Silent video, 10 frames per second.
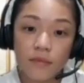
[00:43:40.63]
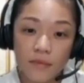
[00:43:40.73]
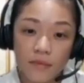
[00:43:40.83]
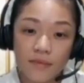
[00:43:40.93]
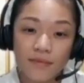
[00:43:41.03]

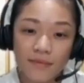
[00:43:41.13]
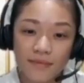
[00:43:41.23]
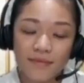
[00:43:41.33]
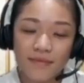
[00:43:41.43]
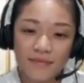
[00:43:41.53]

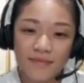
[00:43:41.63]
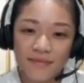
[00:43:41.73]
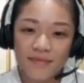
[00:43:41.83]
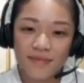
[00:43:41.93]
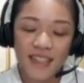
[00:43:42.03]

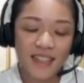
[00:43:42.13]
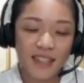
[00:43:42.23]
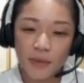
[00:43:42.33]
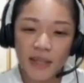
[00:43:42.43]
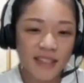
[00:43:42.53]
That's an
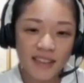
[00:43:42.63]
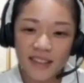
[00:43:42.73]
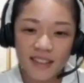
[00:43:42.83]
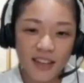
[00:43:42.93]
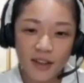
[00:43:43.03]
amazing thing
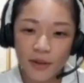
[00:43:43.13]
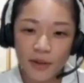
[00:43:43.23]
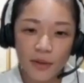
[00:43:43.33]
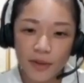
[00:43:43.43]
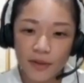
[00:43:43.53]
to take away
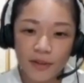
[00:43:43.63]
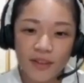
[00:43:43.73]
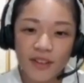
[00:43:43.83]
with you.